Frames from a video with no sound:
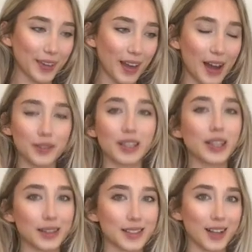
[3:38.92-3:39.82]
really
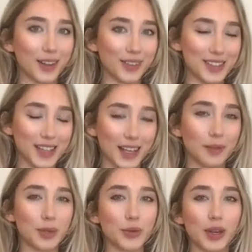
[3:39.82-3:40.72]
like this color. It's like
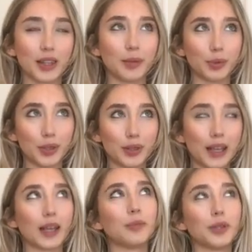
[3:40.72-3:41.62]
in between the blue,
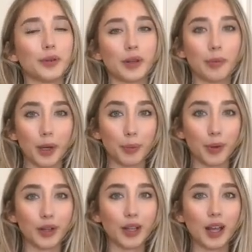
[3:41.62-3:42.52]
like a blue and a
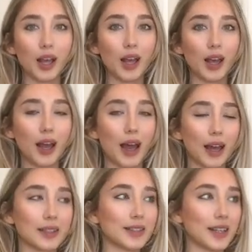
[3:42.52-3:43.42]
purple,
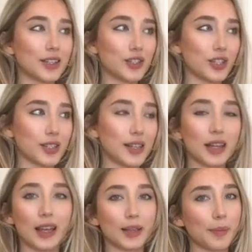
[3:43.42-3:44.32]
and it's just, it
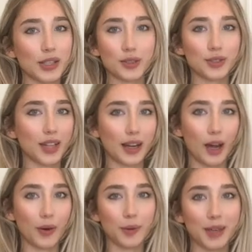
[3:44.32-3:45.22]
like makes you stand
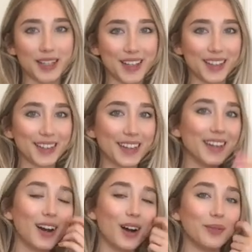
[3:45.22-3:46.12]
out immediately.